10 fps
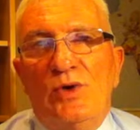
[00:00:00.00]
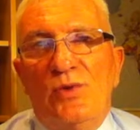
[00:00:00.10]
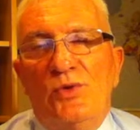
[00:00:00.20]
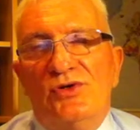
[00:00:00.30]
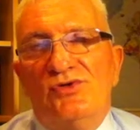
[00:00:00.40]

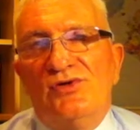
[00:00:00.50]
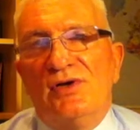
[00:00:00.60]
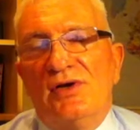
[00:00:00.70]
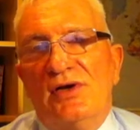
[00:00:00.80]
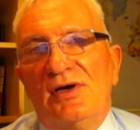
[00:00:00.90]
We would
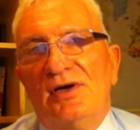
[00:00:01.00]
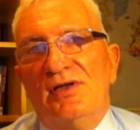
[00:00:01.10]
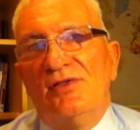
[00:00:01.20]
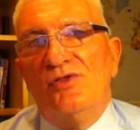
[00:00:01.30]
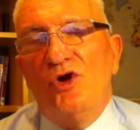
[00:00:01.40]

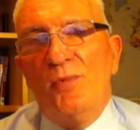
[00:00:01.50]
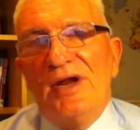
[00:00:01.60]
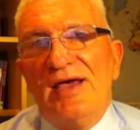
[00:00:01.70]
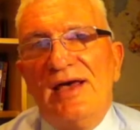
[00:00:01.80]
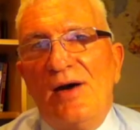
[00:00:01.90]

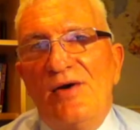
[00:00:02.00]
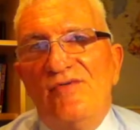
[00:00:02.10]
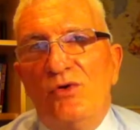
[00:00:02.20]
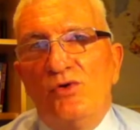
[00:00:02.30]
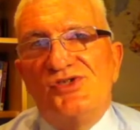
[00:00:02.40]
normally,
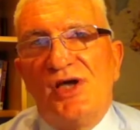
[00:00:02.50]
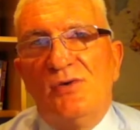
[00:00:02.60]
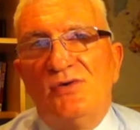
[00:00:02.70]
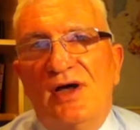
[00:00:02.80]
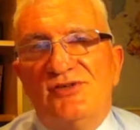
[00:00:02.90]
however,
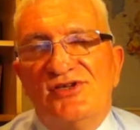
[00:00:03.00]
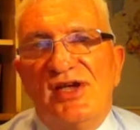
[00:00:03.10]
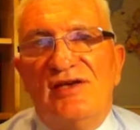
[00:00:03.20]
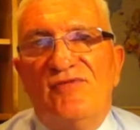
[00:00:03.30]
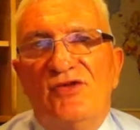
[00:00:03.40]
also
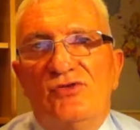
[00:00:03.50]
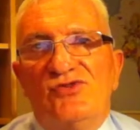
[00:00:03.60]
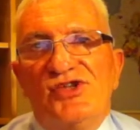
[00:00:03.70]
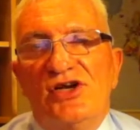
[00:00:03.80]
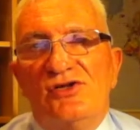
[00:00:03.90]
undertake
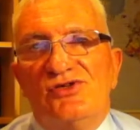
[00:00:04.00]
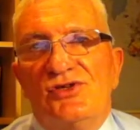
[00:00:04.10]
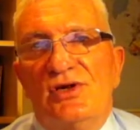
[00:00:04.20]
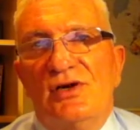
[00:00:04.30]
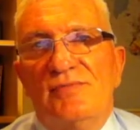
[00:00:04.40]
field
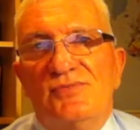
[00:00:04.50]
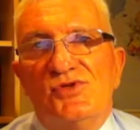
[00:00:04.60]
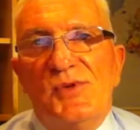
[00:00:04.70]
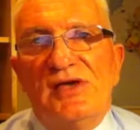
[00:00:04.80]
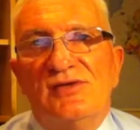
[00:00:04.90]
research,
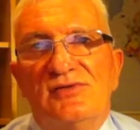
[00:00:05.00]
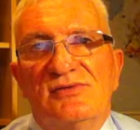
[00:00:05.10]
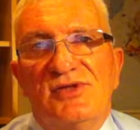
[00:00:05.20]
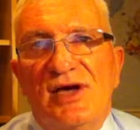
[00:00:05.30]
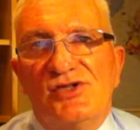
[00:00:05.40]
speaking
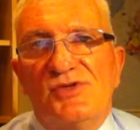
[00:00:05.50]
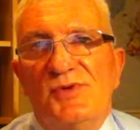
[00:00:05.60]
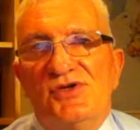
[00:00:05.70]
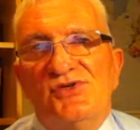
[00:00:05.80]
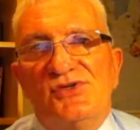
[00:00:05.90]
to
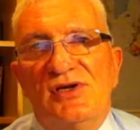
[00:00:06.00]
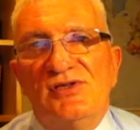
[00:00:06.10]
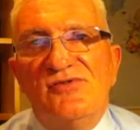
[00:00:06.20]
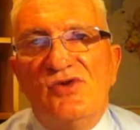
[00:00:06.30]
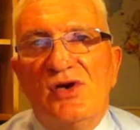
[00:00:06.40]
customers,
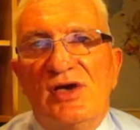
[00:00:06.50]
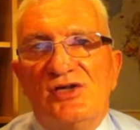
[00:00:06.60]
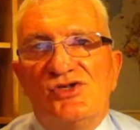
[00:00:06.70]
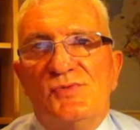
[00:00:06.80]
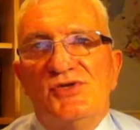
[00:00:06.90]
interviewing
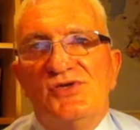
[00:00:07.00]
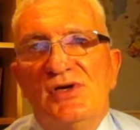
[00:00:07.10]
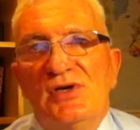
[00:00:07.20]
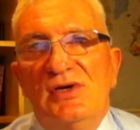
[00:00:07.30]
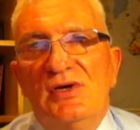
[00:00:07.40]
customers,
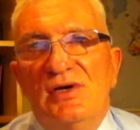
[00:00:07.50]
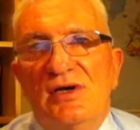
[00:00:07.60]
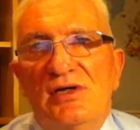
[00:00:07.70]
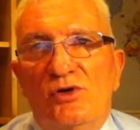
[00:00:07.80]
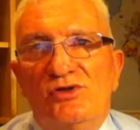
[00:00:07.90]

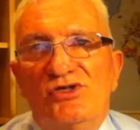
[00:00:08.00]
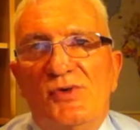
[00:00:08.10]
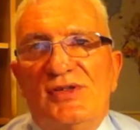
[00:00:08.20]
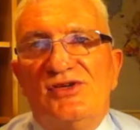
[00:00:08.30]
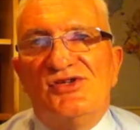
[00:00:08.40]
in order
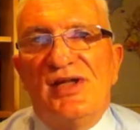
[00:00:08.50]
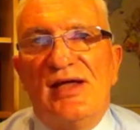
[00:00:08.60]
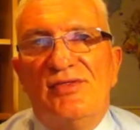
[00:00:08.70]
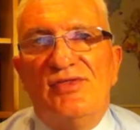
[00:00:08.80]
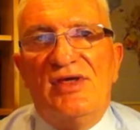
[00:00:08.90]
to
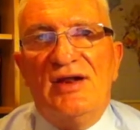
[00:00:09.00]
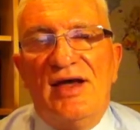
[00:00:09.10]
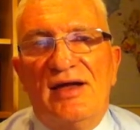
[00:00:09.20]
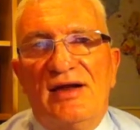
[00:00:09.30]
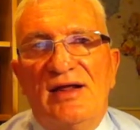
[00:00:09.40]
understand the
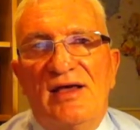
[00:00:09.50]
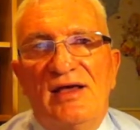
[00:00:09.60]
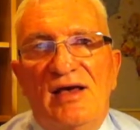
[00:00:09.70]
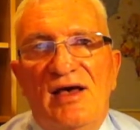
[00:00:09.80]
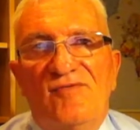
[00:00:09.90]

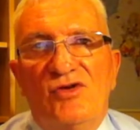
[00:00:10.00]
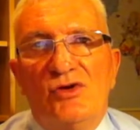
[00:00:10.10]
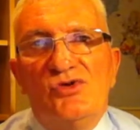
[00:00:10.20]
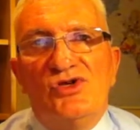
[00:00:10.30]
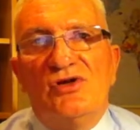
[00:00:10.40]
likely
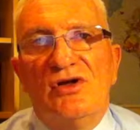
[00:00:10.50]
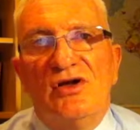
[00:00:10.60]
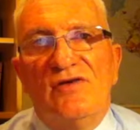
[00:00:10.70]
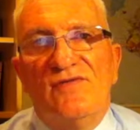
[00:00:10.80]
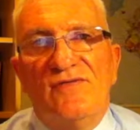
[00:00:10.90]
evolution
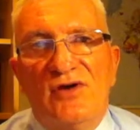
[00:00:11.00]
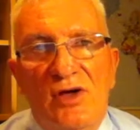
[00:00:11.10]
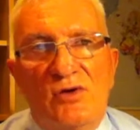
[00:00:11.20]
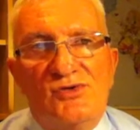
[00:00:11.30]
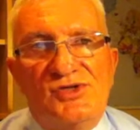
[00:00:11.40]
of
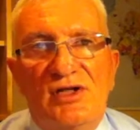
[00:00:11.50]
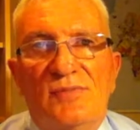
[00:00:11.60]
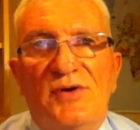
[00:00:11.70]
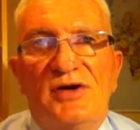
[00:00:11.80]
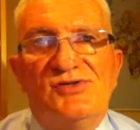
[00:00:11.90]
local steel
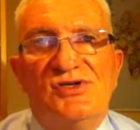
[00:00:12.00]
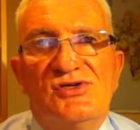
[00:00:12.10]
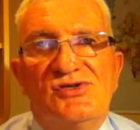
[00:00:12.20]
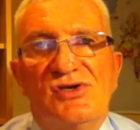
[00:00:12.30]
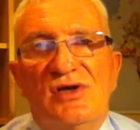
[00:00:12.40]

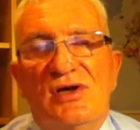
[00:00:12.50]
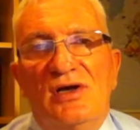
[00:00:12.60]
prices